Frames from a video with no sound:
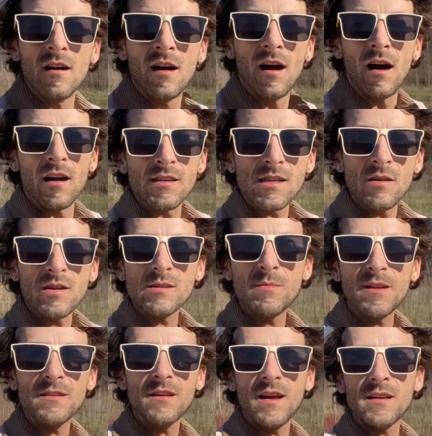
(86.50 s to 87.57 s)
also, I
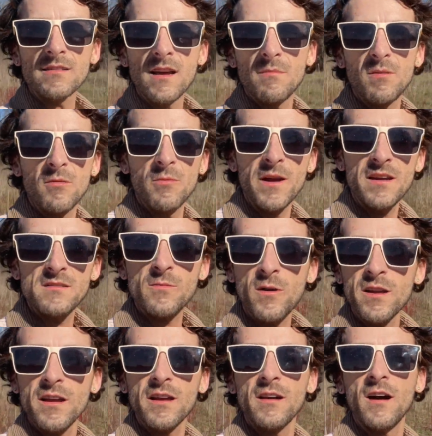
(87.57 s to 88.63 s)
spent the last couple weeks
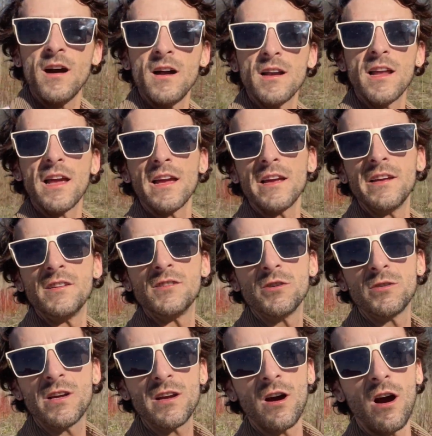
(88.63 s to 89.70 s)
working on a
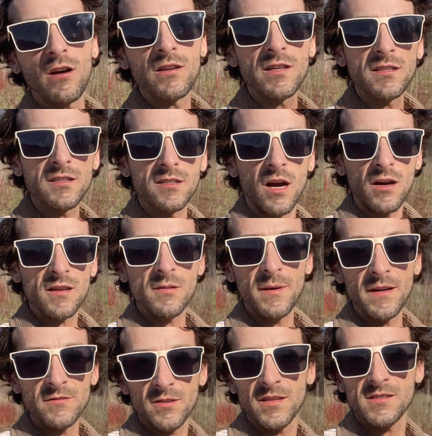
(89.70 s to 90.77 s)
Judy Garland
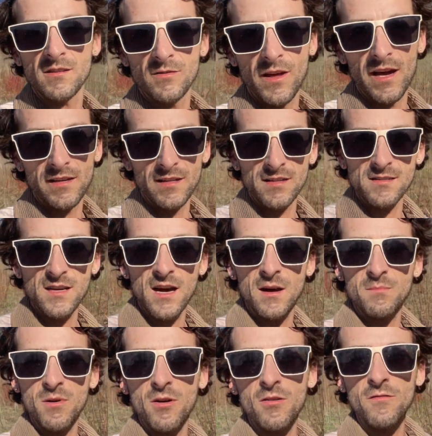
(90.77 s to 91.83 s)
documentary, so that is
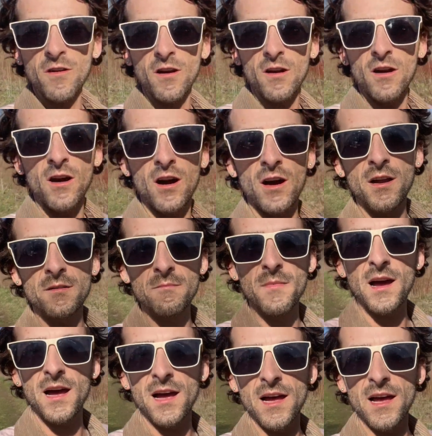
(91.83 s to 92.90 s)
up over on
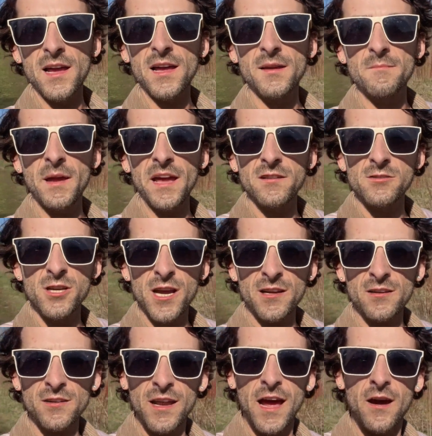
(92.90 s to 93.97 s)
my main
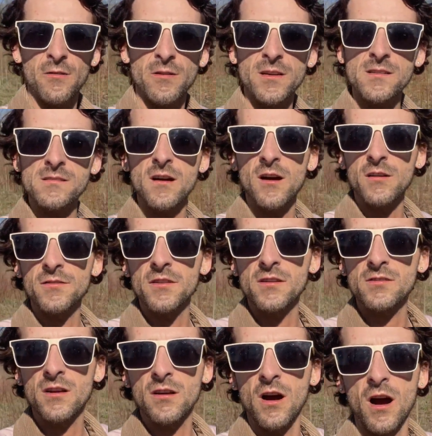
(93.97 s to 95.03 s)
channel now. It is called The
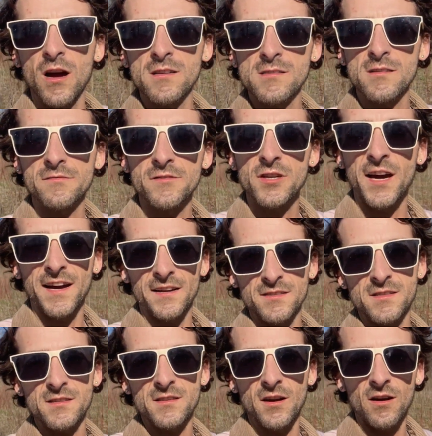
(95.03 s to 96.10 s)
Cost of Child
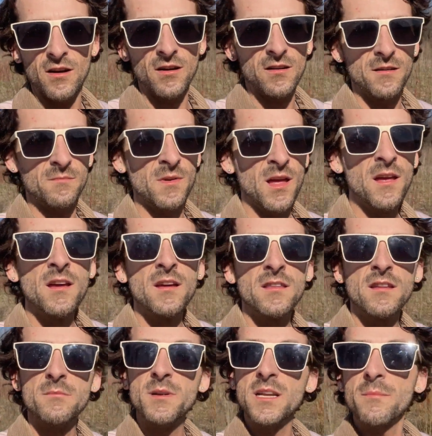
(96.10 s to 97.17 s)
Stardom
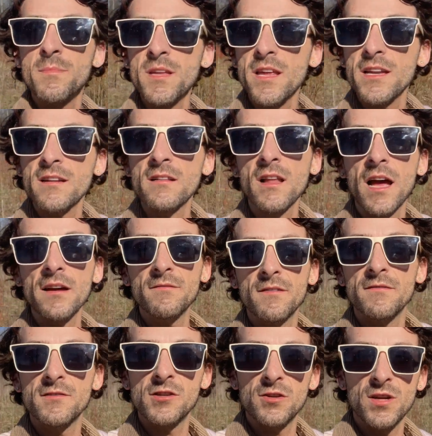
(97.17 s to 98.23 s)
The Manipulated Life
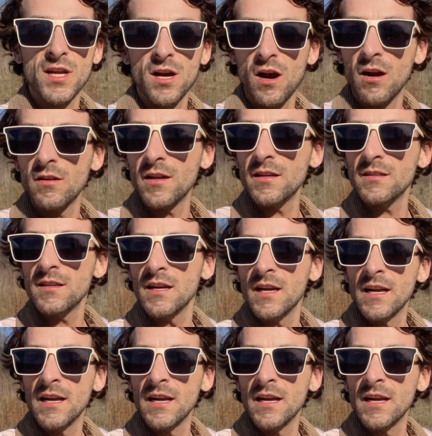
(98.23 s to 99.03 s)
of Judy Garland.